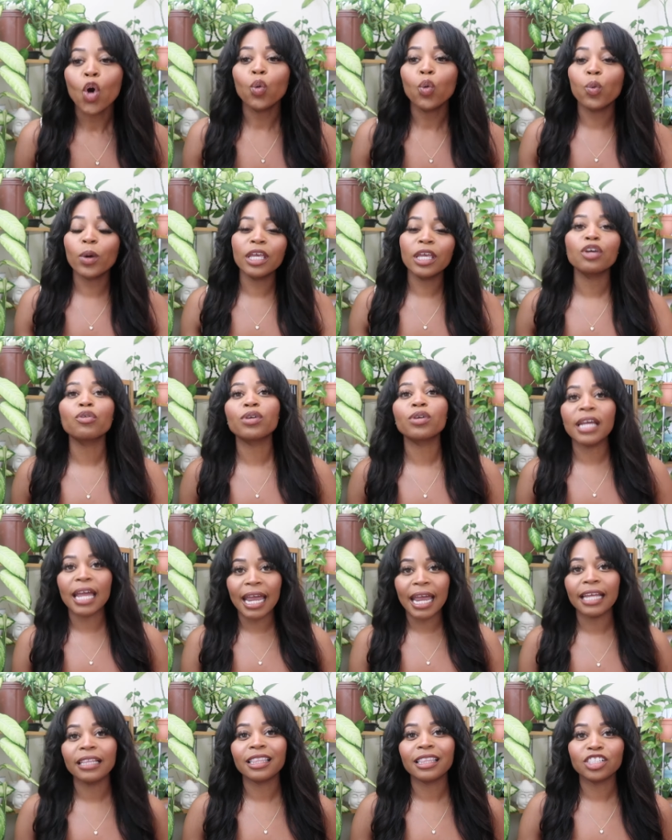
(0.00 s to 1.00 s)
We
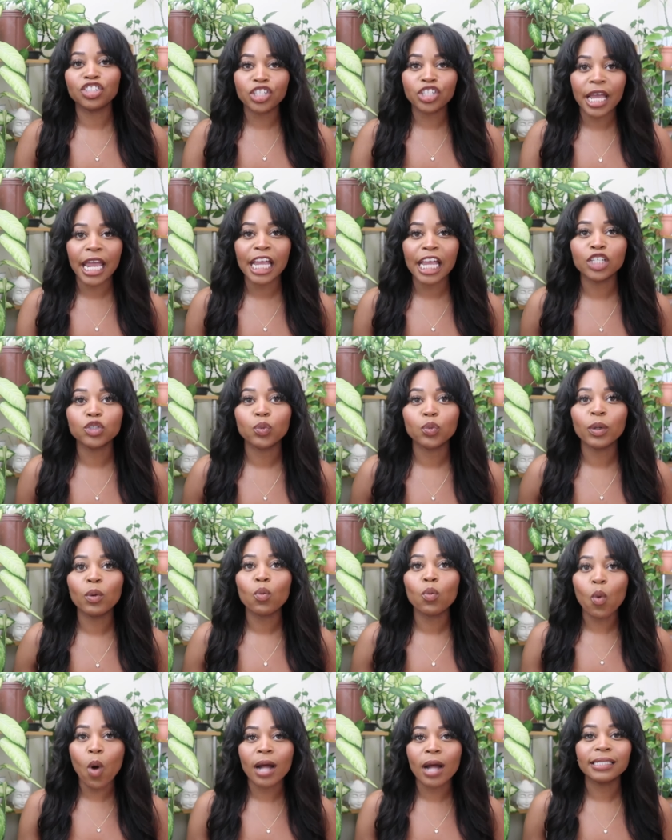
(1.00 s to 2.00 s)
create the change we
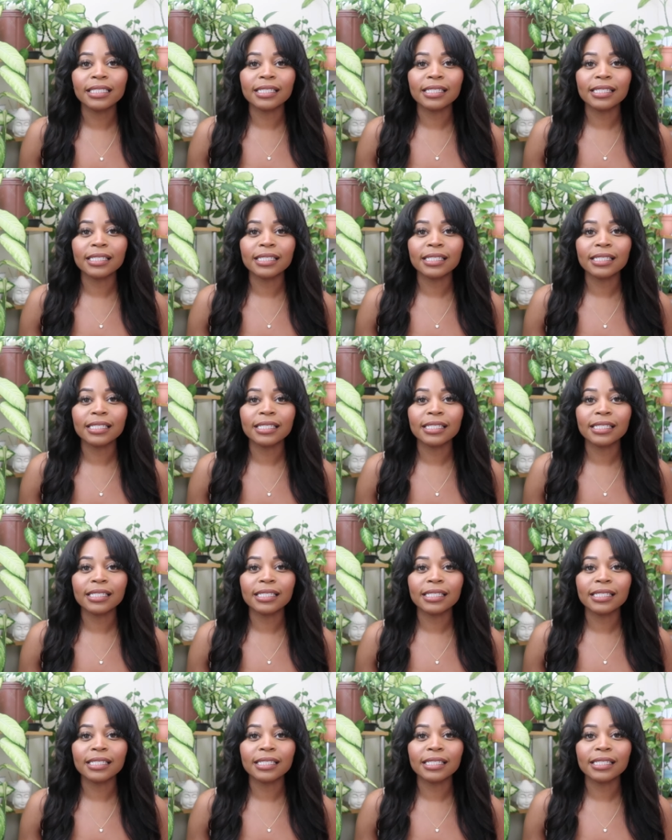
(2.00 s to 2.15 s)
want